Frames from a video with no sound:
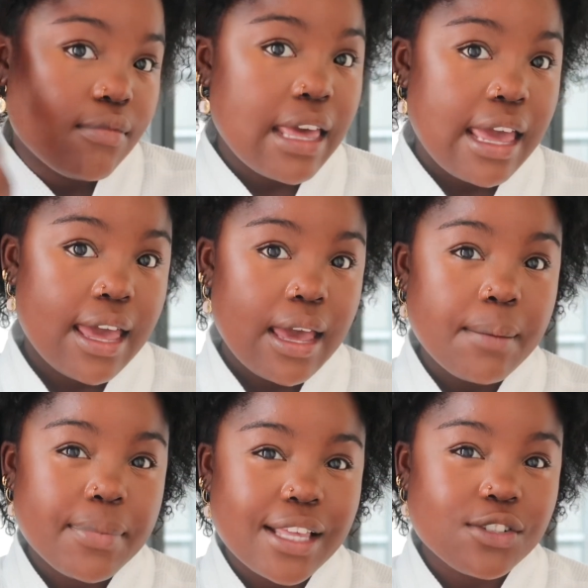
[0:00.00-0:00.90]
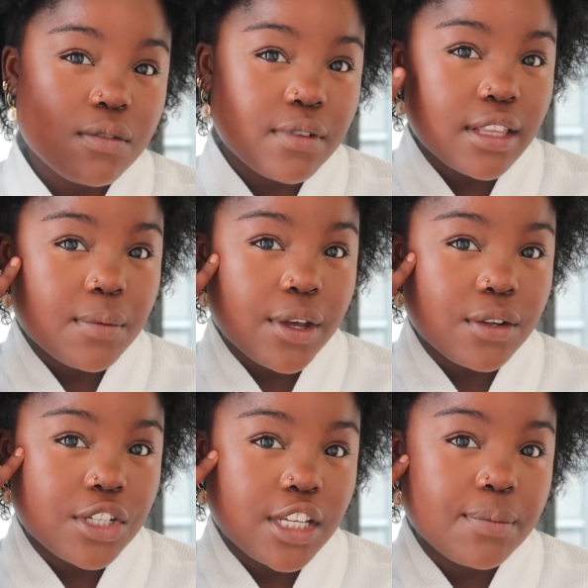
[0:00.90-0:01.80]
the hair, but that's not really where your
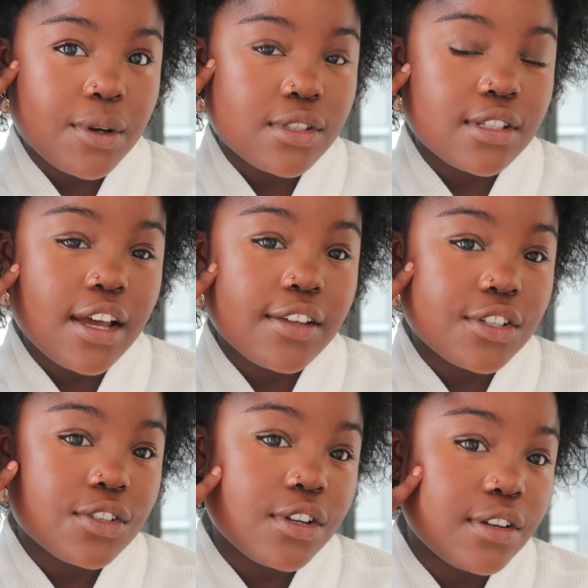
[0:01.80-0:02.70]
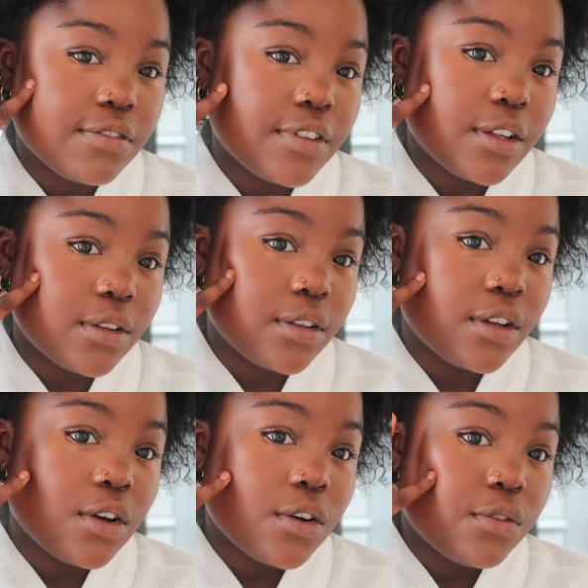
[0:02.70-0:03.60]
cheekbones start. You just gotta feel
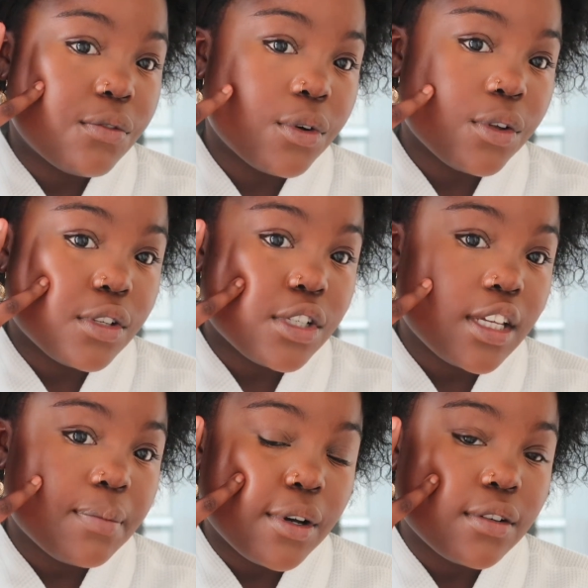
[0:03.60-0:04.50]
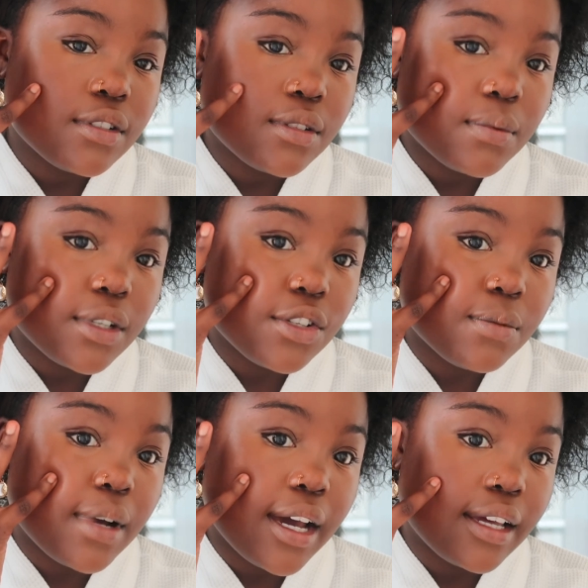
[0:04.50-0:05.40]
for your cheekbones, which
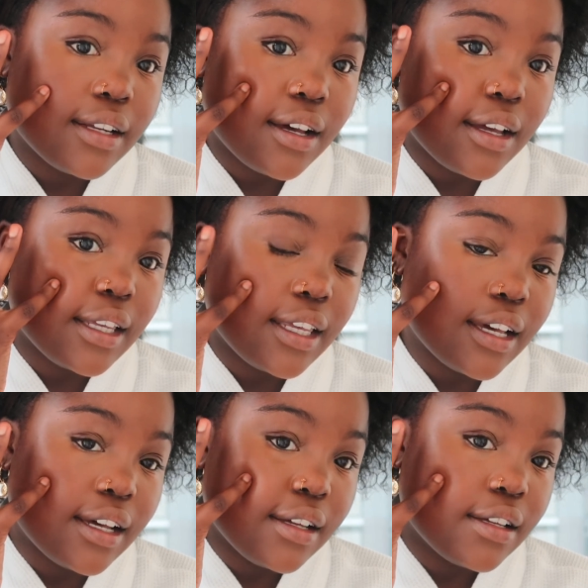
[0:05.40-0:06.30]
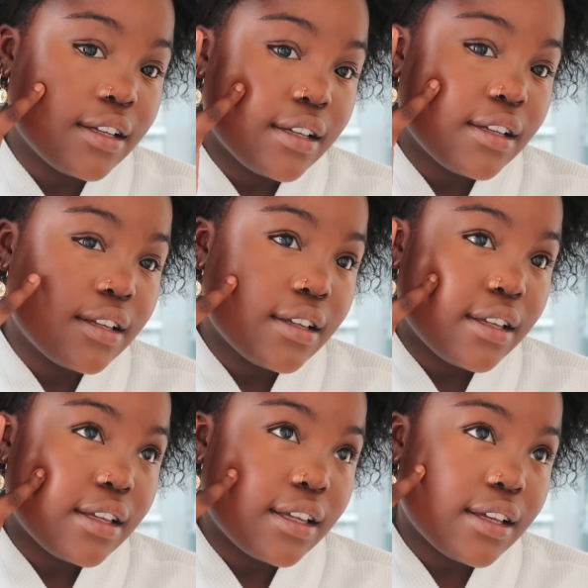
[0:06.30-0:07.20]
mine are here,
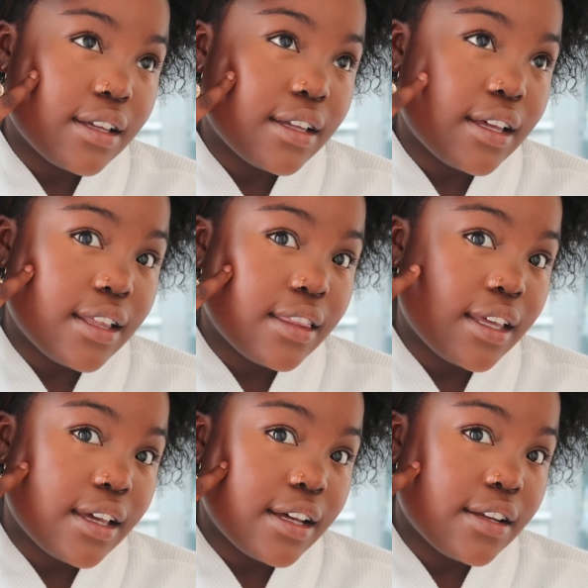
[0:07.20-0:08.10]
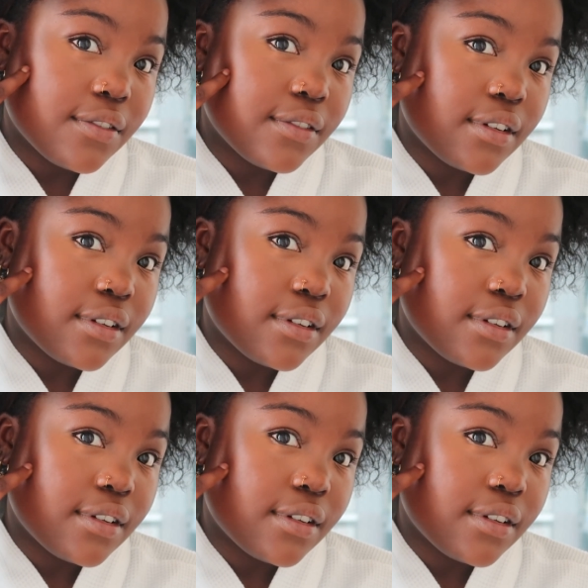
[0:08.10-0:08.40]
and they kind of